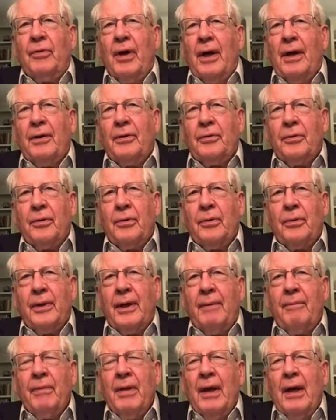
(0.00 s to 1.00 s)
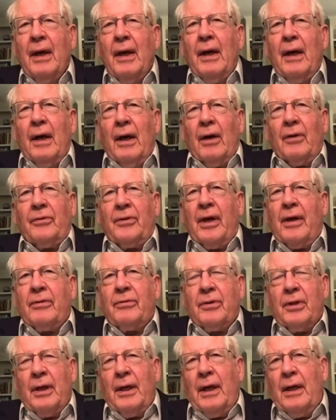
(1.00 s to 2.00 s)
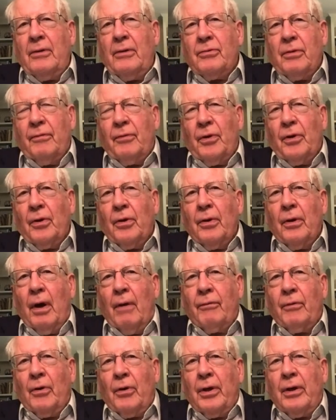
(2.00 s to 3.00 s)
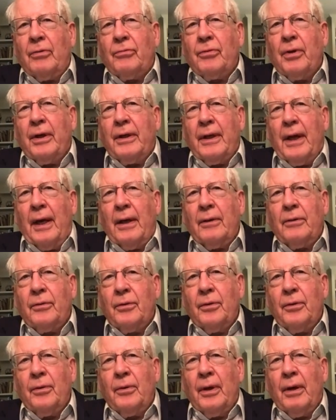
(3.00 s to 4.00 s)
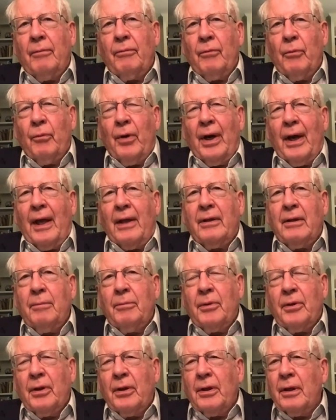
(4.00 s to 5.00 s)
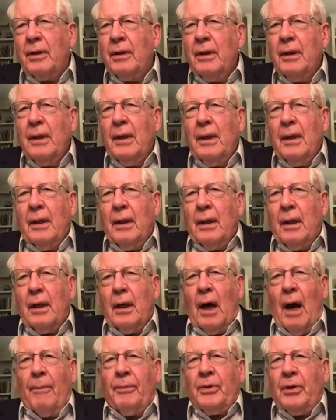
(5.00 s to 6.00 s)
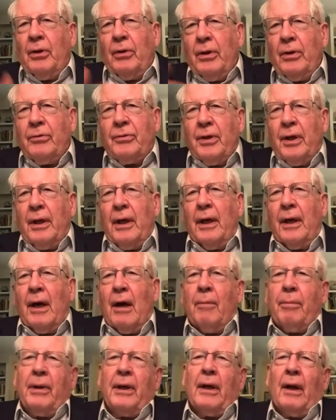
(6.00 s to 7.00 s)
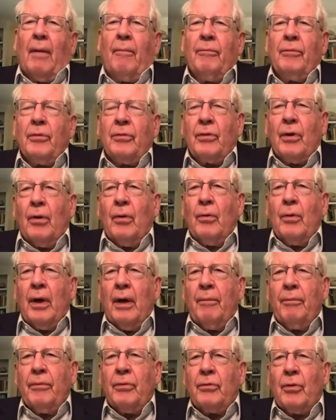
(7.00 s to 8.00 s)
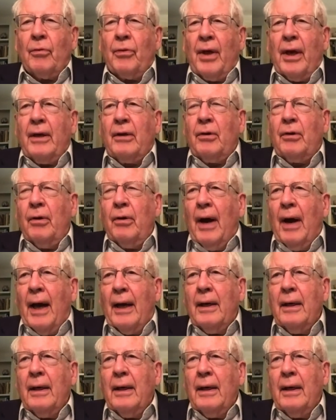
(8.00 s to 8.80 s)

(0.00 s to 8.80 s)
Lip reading: done to assess the needs of your district and to relate them to the opportunities in our bill. So thank you.